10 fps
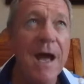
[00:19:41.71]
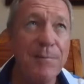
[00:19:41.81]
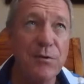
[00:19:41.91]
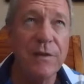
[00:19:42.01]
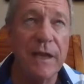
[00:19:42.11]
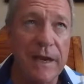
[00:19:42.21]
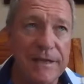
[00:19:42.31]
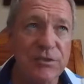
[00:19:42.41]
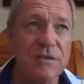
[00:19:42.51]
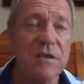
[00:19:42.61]
Up to the
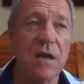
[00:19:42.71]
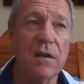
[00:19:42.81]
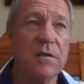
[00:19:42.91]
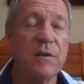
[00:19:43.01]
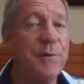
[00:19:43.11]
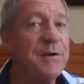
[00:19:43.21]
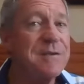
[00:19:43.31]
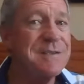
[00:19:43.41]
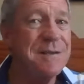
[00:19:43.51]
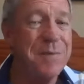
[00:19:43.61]
elections, I don't think we're
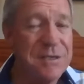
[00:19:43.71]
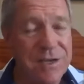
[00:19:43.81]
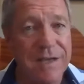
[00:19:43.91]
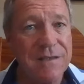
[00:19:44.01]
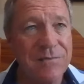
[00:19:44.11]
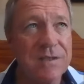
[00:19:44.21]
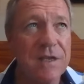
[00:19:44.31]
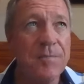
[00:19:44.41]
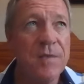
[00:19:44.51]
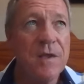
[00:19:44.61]
going to see much
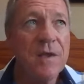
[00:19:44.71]
activity.